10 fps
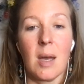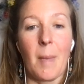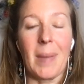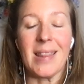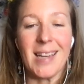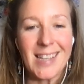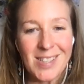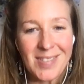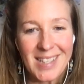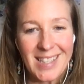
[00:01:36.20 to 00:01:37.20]
by the end
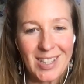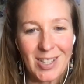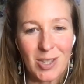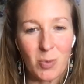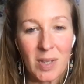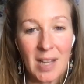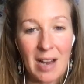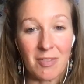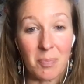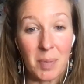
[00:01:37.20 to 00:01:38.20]
of the year, you will
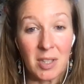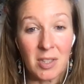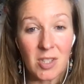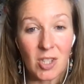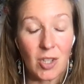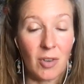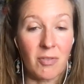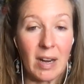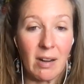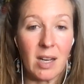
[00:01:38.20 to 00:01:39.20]
have built your
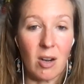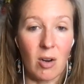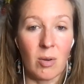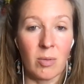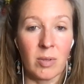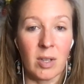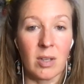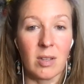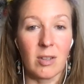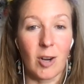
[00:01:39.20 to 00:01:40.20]
very own
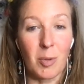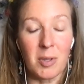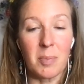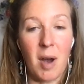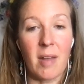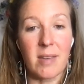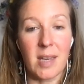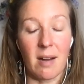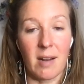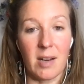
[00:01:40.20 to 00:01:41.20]
herbal
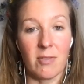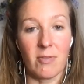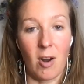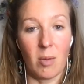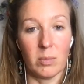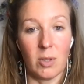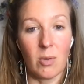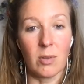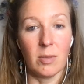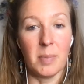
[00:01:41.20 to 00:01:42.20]
apothecary from
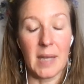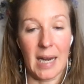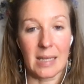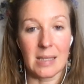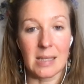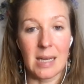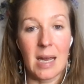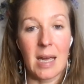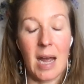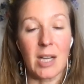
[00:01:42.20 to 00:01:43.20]
local plants,
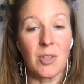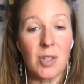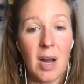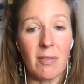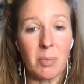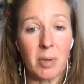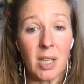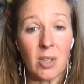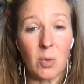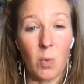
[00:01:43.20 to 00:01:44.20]
and you should have a pretty
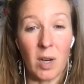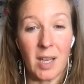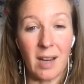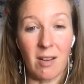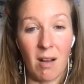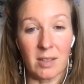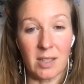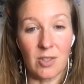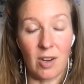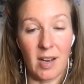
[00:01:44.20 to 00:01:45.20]
good working
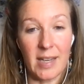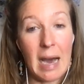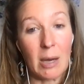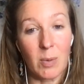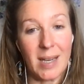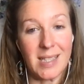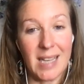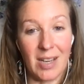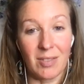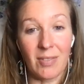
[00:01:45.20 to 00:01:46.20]
knowledge on how to
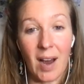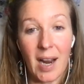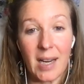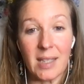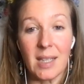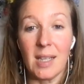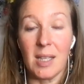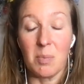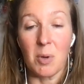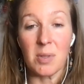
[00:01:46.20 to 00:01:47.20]
identify
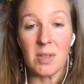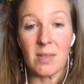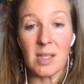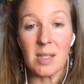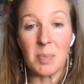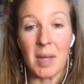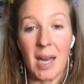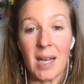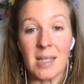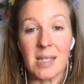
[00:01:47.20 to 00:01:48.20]
most of these
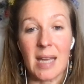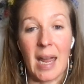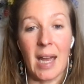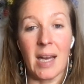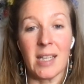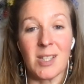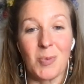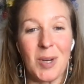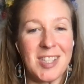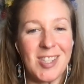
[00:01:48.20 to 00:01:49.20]
plants and
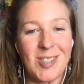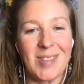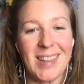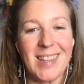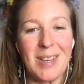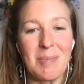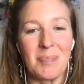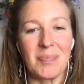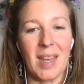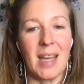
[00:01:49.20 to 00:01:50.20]
what to do with
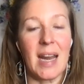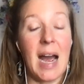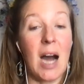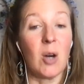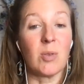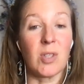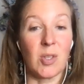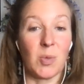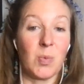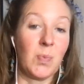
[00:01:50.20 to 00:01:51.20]
them and how
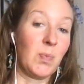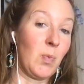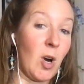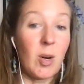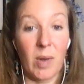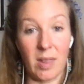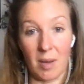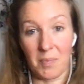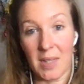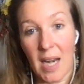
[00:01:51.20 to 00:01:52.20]
to work with
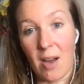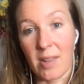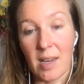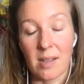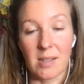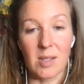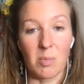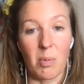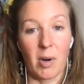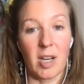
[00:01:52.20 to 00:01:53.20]
them and how they can
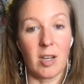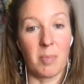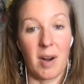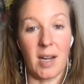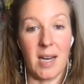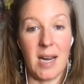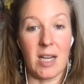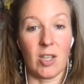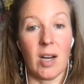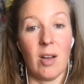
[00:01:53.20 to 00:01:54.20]
support your body and
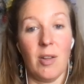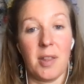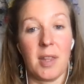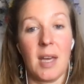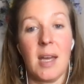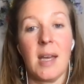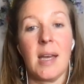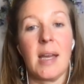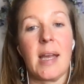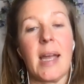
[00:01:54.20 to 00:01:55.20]
your health.
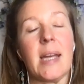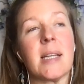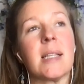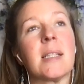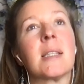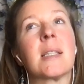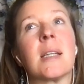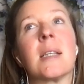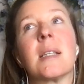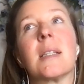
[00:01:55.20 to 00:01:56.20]
And
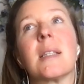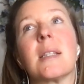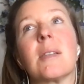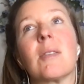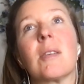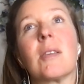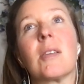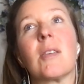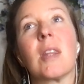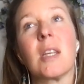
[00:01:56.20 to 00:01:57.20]

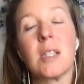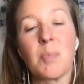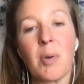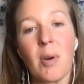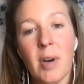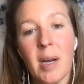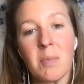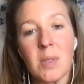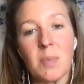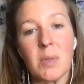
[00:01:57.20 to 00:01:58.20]
this
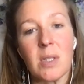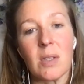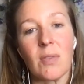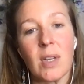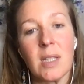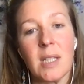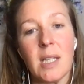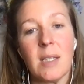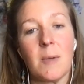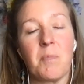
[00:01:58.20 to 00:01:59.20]
program
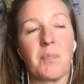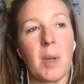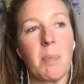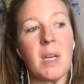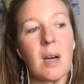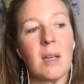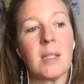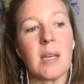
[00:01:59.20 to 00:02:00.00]
specifically, because